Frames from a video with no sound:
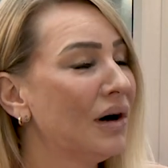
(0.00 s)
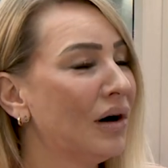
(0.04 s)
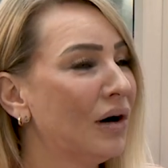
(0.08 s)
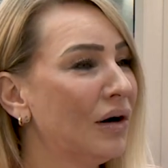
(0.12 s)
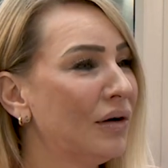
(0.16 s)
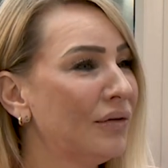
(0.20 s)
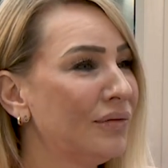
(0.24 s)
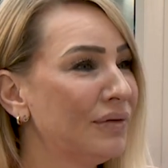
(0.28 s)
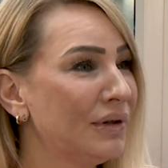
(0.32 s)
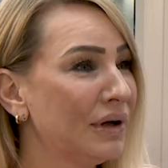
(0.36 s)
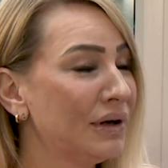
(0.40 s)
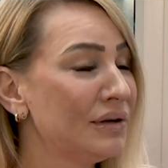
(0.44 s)

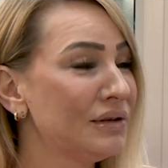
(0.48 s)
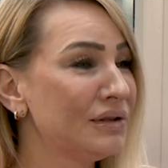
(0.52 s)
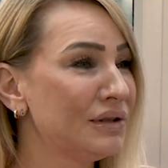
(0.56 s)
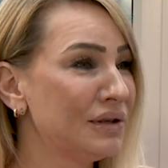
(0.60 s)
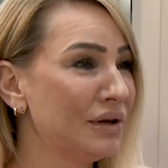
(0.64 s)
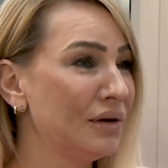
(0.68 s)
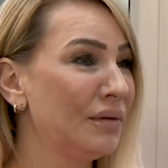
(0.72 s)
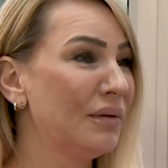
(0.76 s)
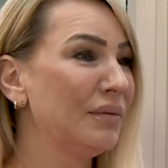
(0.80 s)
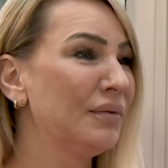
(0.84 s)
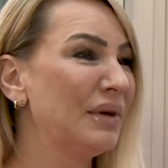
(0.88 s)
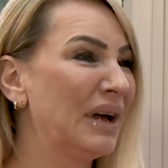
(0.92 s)
of
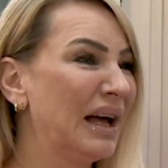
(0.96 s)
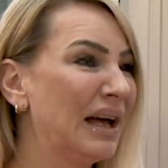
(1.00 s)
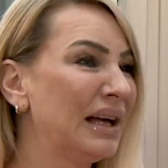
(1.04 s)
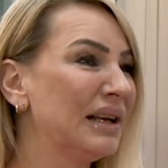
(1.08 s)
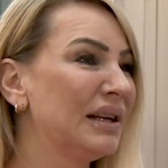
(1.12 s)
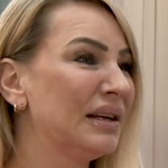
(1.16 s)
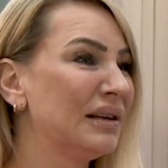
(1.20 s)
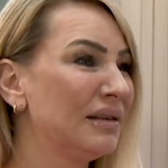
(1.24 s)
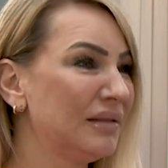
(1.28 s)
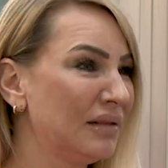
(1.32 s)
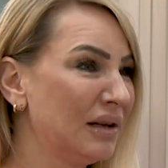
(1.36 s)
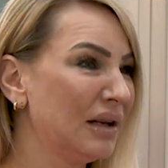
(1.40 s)
those who
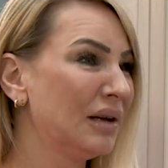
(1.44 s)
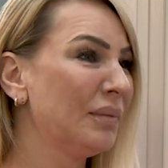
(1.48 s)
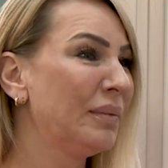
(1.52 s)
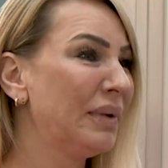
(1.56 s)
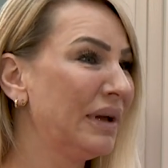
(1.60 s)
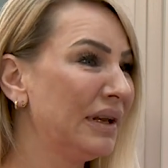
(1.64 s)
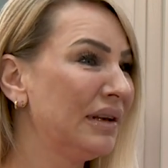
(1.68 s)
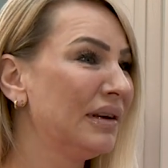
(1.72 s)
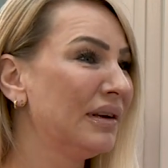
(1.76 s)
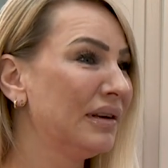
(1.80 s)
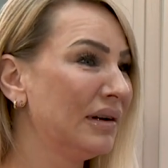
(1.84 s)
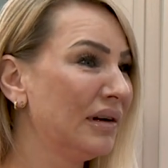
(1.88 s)
had an
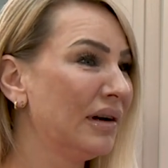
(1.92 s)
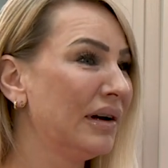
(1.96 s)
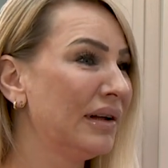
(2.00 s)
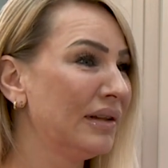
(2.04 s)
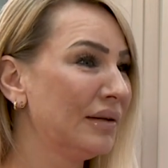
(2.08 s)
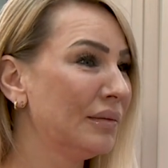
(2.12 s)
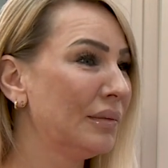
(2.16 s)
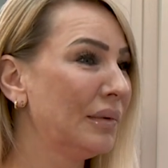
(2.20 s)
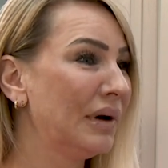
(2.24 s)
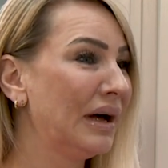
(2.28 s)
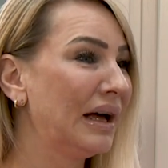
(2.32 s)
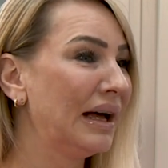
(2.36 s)
opinion
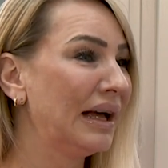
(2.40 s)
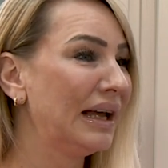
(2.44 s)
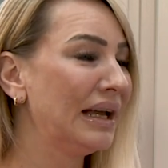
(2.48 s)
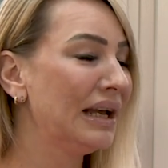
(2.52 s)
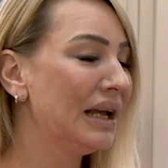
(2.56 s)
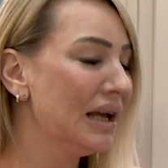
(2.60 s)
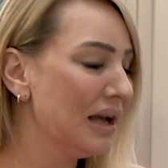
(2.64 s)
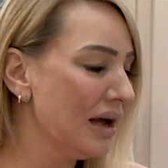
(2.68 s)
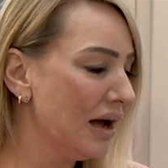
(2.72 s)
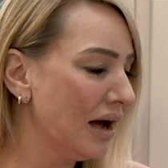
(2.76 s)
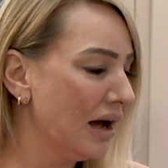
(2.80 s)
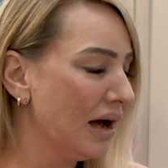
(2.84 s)
either
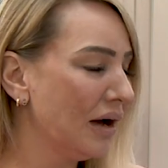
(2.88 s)
way,